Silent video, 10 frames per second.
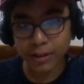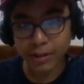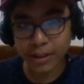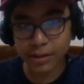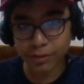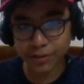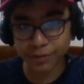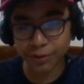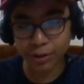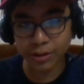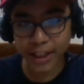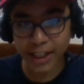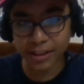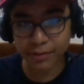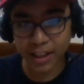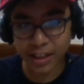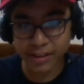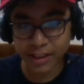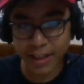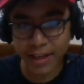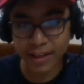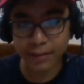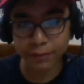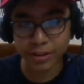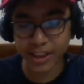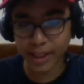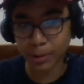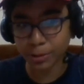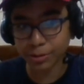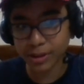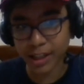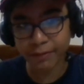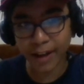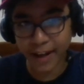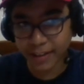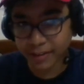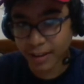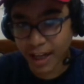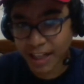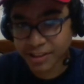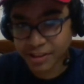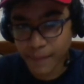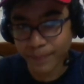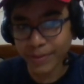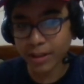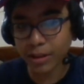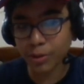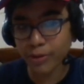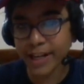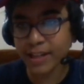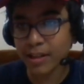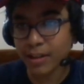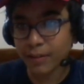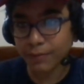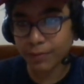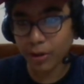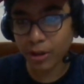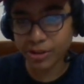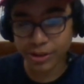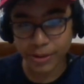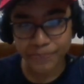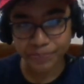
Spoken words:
this was fought as well as the king was able to save, and in the last the queen was